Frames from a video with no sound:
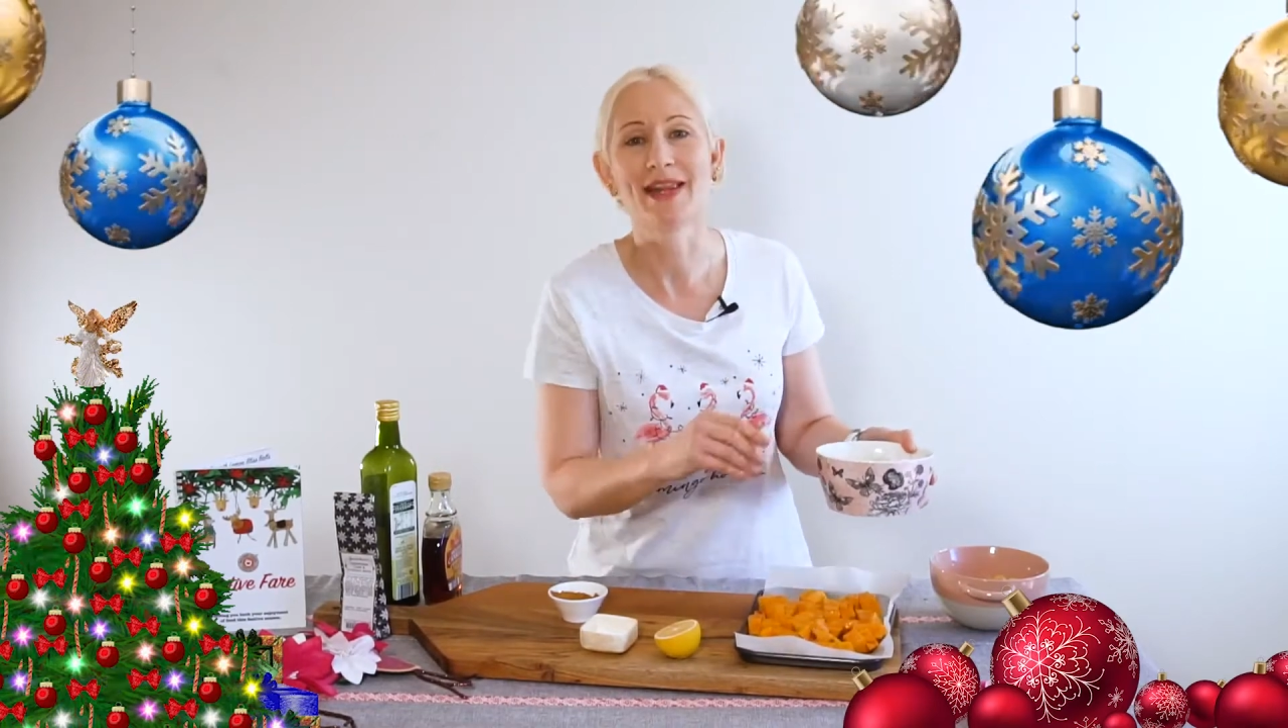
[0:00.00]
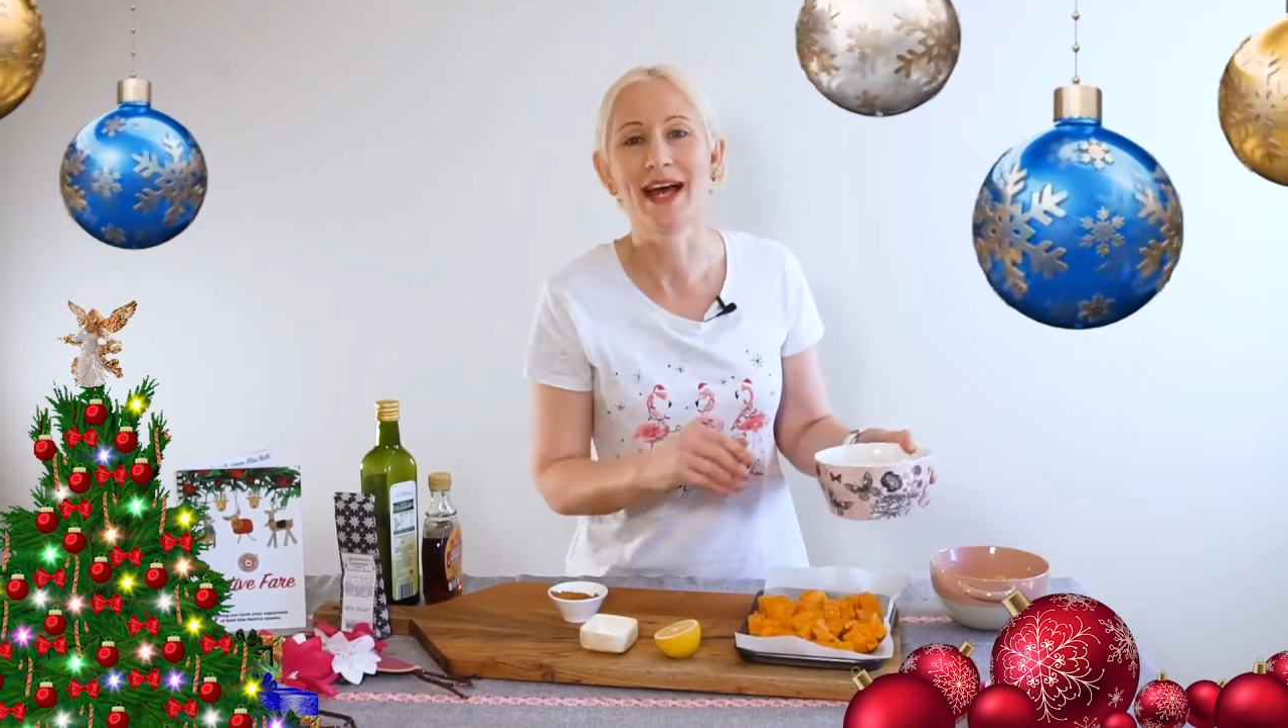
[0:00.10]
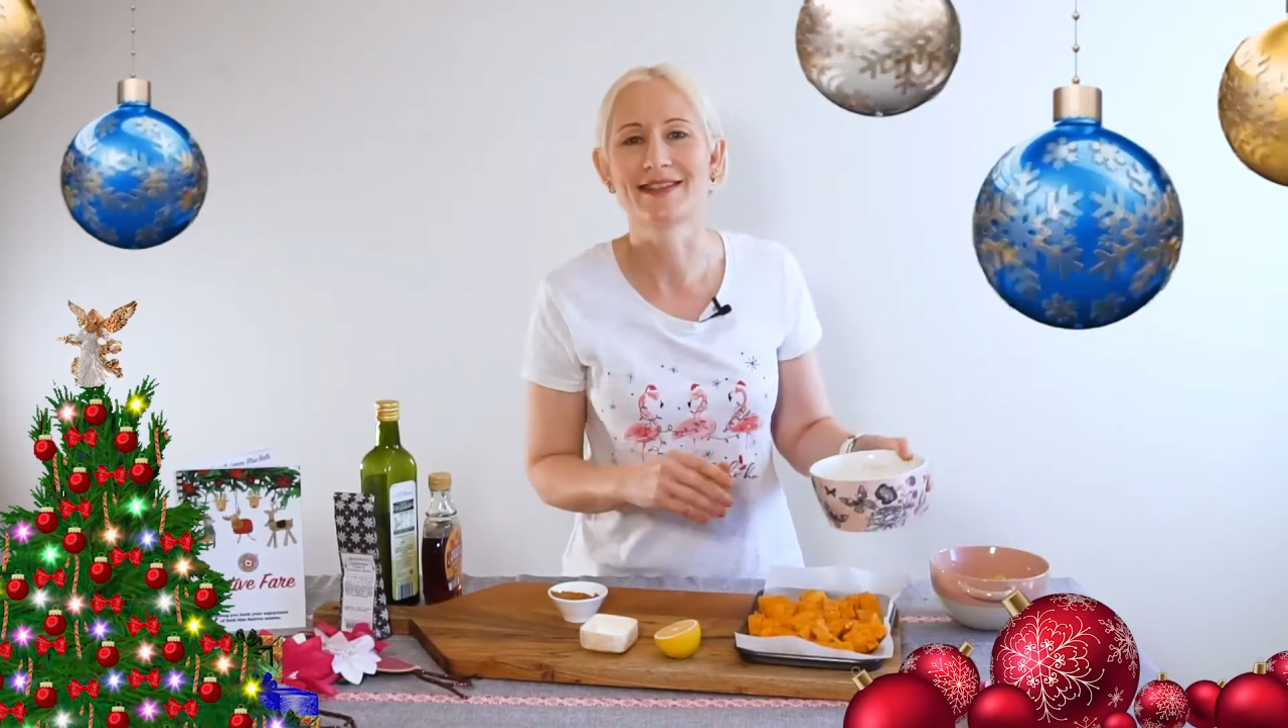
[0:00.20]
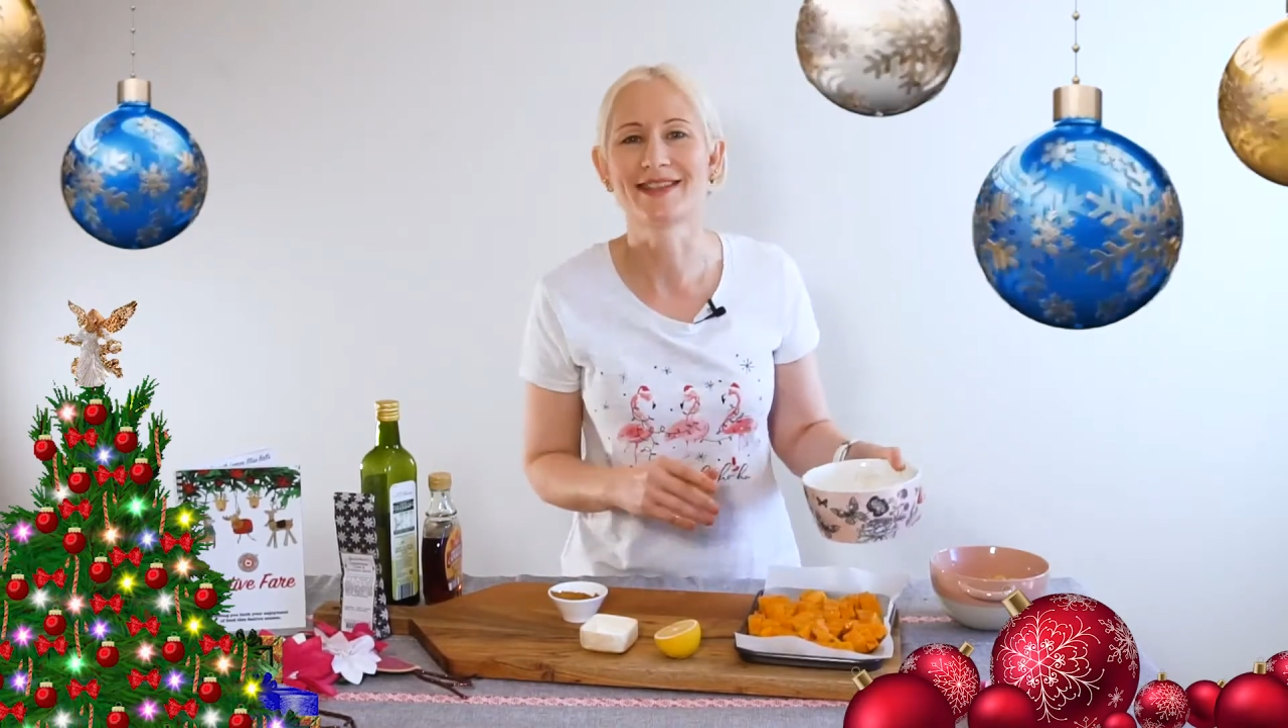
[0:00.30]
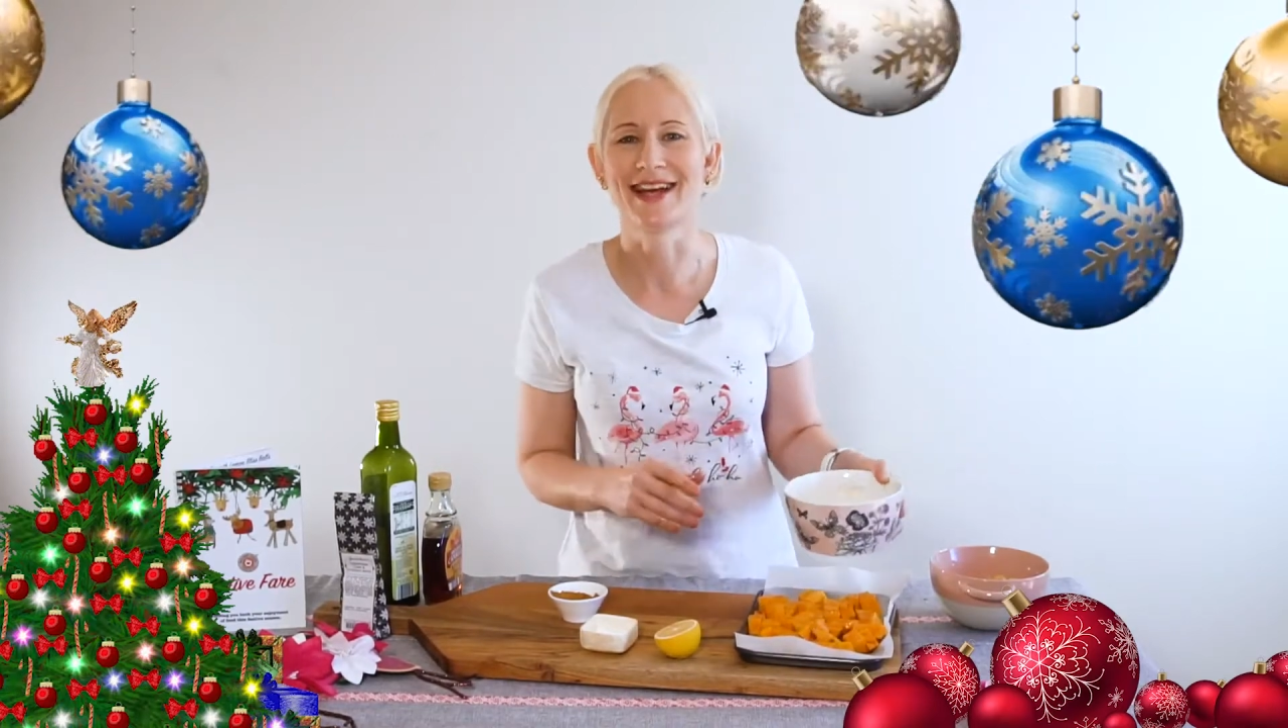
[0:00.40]

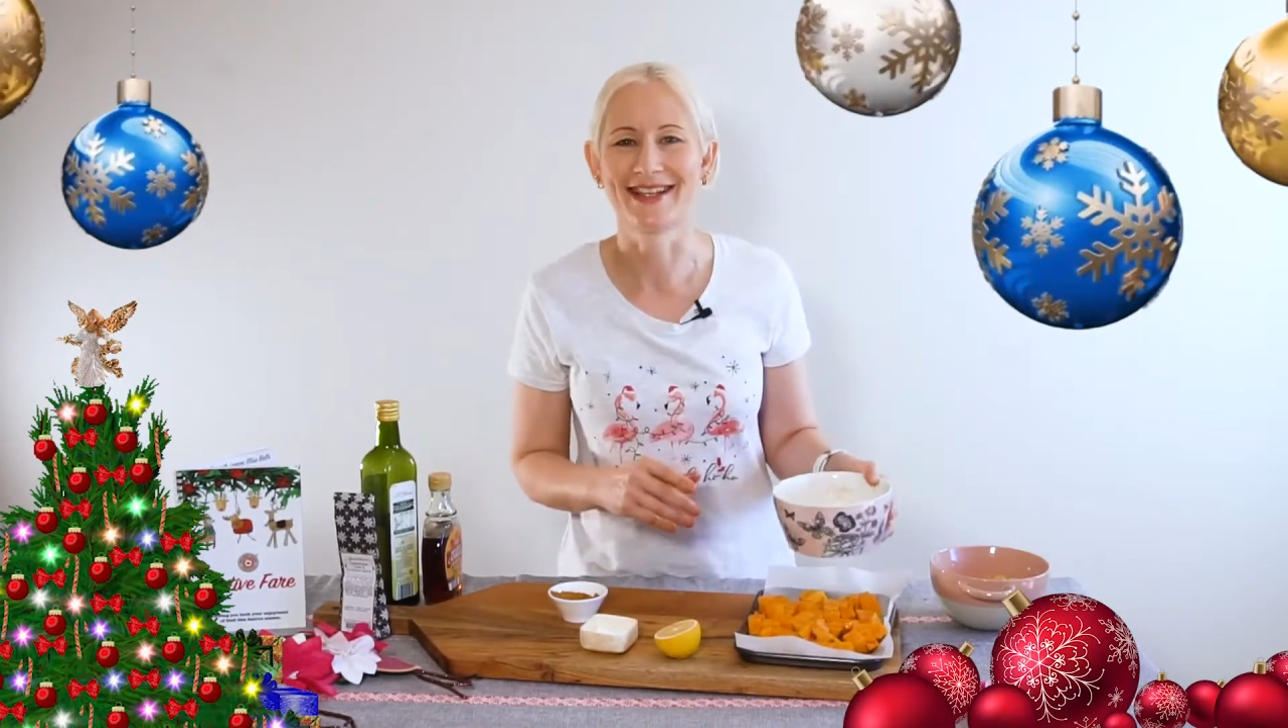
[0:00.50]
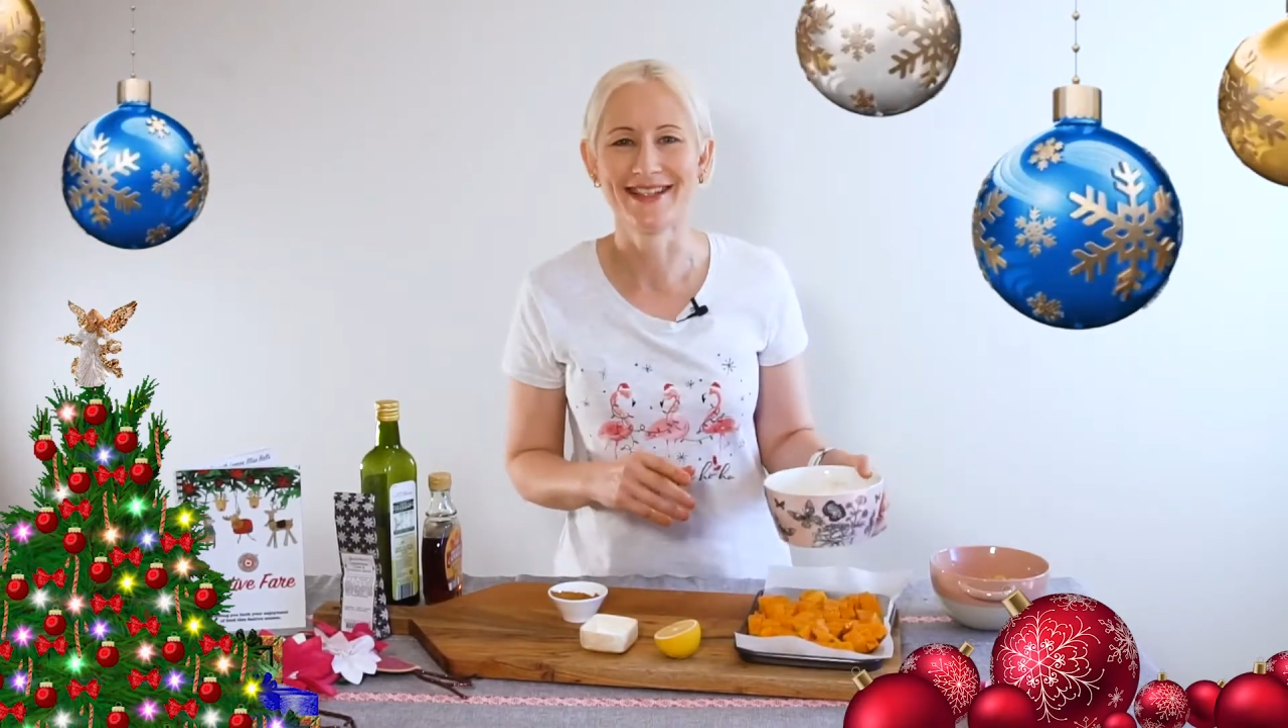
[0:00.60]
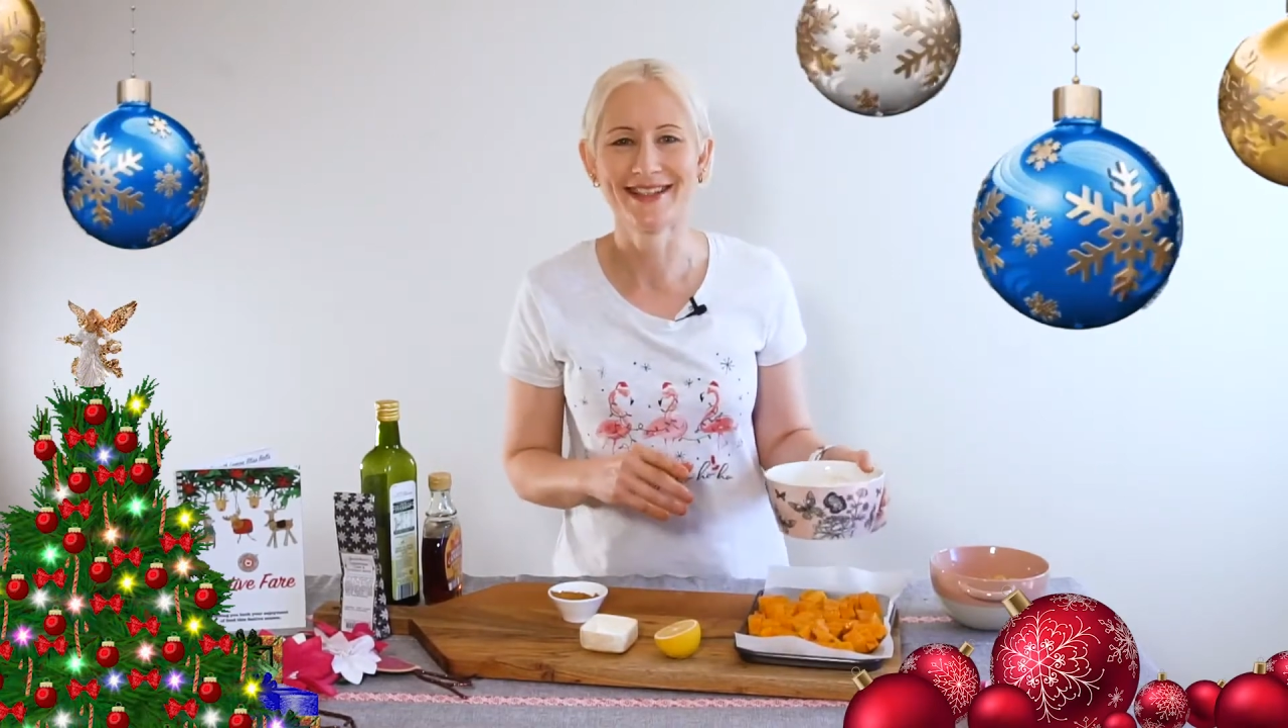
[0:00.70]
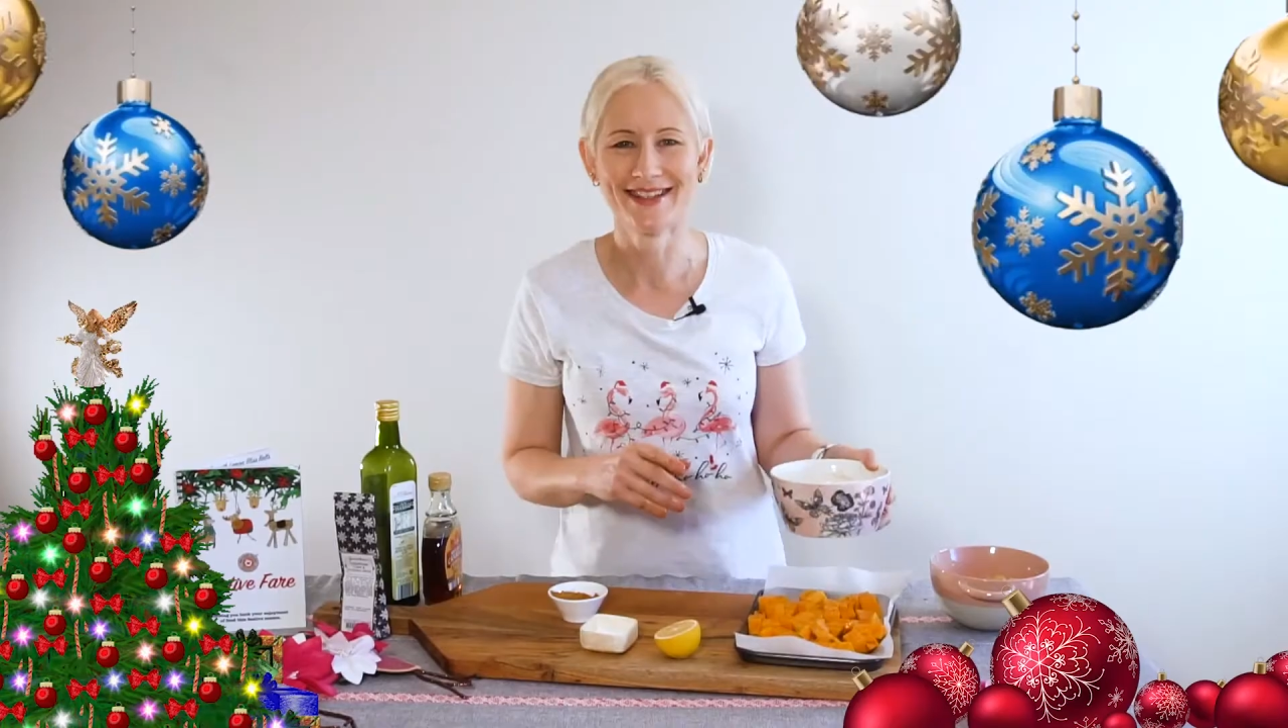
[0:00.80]
that's done.